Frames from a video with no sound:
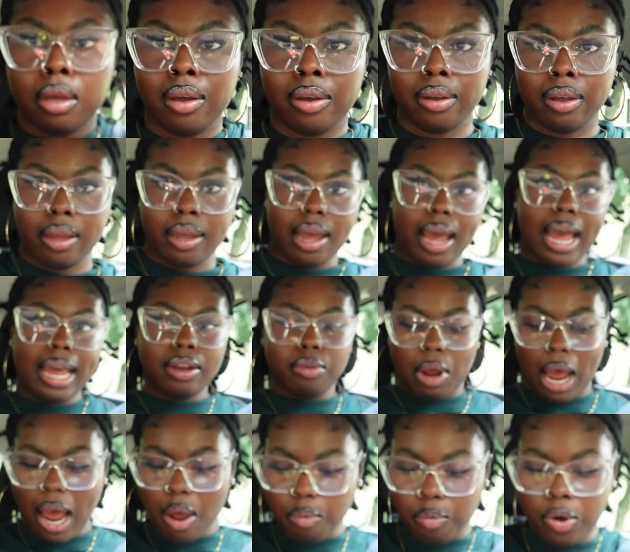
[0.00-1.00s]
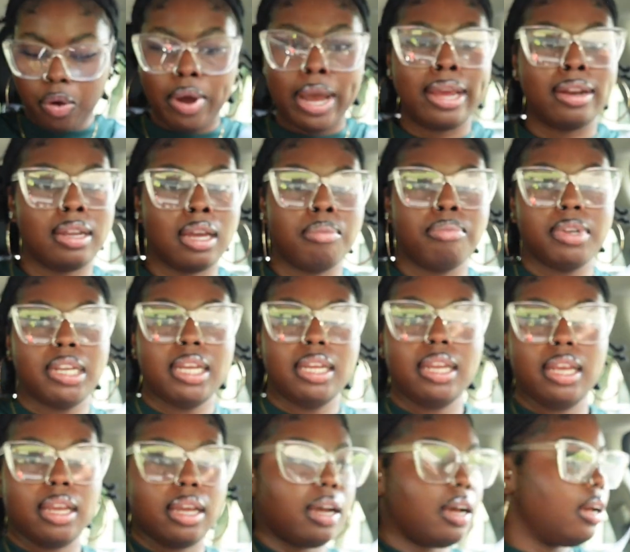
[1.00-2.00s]
Okay, I will end up
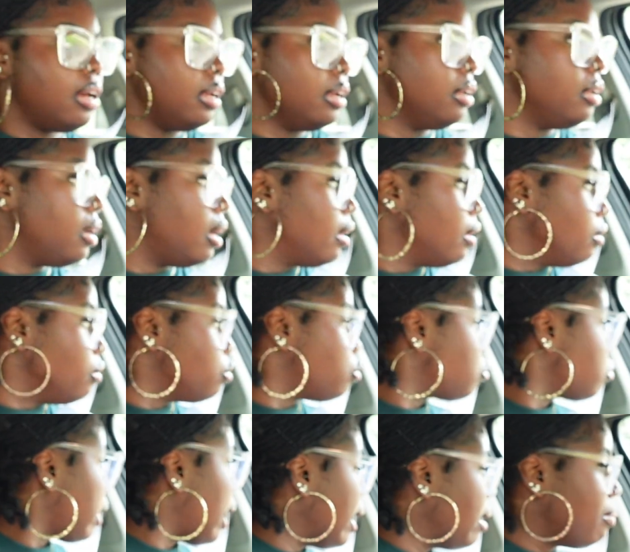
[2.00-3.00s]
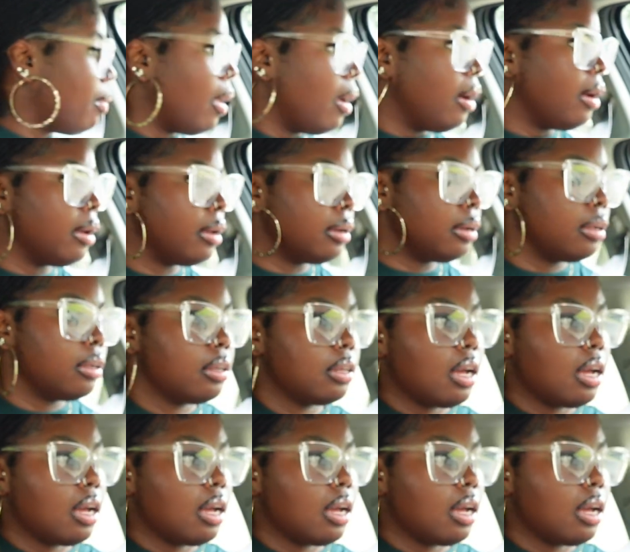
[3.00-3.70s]
needing a new tripod.